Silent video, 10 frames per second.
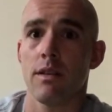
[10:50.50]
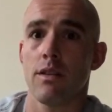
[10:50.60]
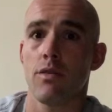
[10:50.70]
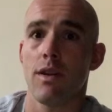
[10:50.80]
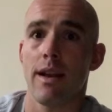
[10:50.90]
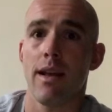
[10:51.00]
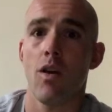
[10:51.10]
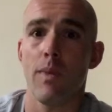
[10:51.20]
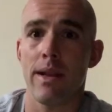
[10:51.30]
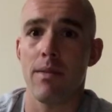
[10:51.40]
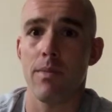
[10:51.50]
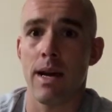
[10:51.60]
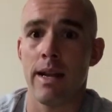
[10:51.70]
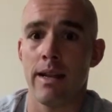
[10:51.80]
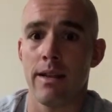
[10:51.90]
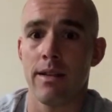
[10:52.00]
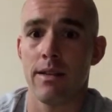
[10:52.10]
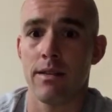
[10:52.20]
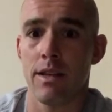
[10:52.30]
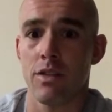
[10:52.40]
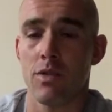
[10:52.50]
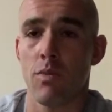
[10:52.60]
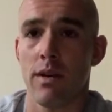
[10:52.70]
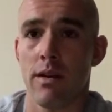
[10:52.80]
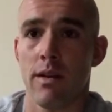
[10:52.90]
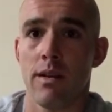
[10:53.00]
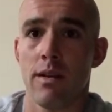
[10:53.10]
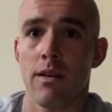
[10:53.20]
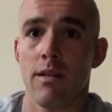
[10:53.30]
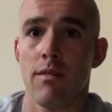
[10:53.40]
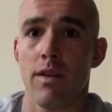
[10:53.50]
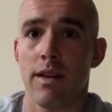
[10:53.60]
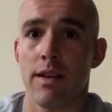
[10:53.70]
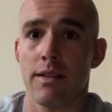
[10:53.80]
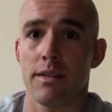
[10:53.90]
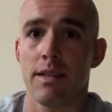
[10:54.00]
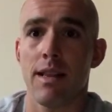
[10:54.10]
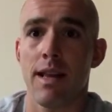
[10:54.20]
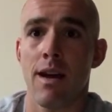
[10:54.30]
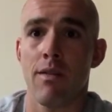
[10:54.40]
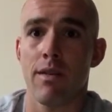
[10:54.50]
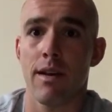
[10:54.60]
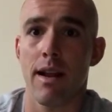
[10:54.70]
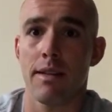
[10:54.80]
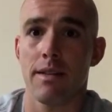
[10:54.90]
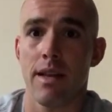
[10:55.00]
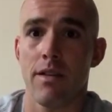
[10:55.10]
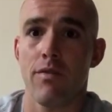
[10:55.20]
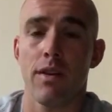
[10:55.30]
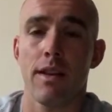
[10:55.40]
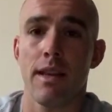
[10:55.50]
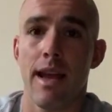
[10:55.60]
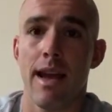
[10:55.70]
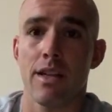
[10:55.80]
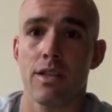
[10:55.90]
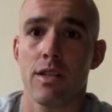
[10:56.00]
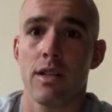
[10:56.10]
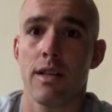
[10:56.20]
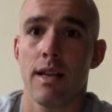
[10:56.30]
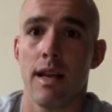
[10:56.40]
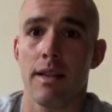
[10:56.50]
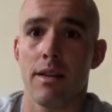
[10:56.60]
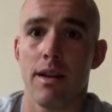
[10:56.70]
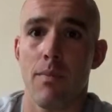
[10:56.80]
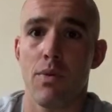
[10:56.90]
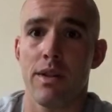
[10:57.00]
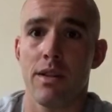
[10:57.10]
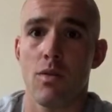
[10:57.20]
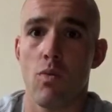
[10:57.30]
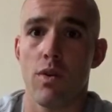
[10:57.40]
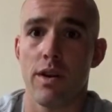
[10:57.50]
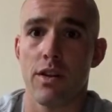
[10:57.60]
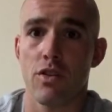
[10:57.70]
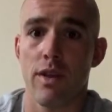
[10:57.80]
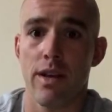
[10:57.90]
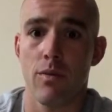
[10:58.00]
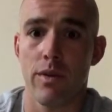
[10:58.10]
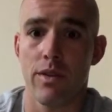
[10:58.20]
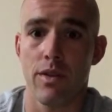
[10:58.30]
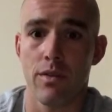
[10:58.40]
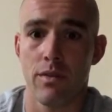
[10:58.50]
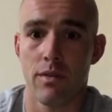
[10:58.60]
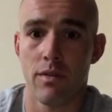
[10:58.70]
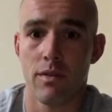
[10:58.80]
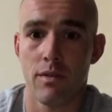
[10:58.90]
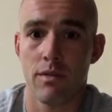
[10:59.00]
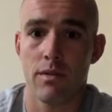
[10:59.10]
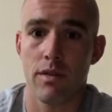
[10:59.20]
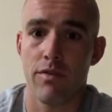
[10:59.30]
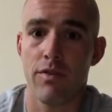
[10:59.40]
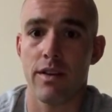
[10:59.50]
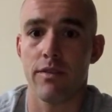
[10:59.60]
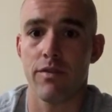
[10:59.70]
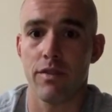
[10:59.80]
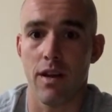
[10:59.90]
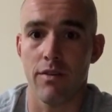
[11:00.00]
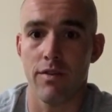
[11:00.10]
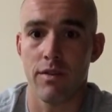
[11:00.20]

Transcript: They do not help anybody. They just want to fucking sell out and take your fucking cash and they're not putting in the work and training with you. They're fucking fluff.